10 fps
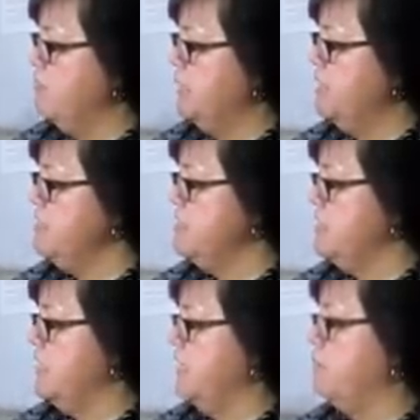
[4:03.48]

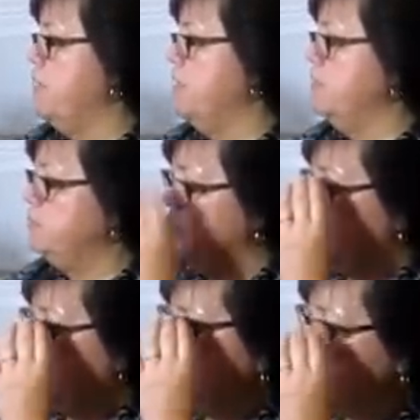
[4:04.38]
Inside,
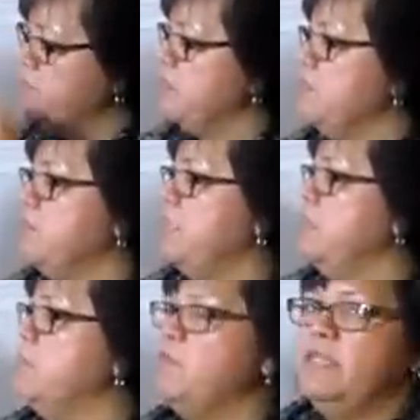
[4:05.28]
probably my
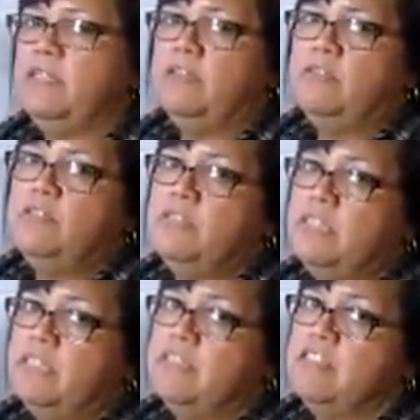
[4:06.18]
#1 go-to
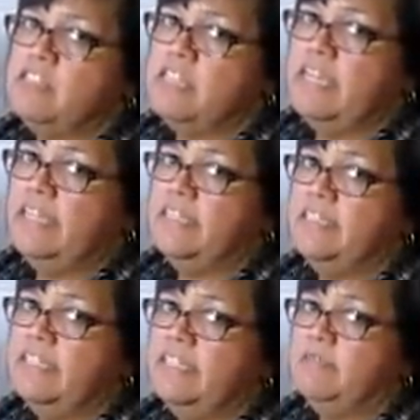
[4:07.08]
thing is just a
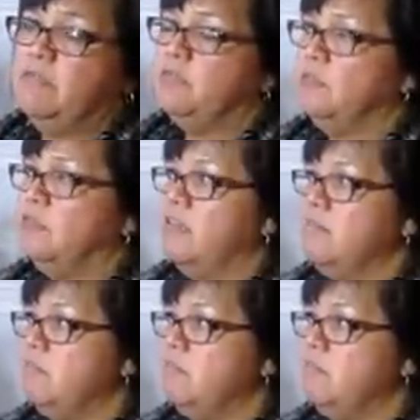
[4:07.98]
handy-dandy ruler.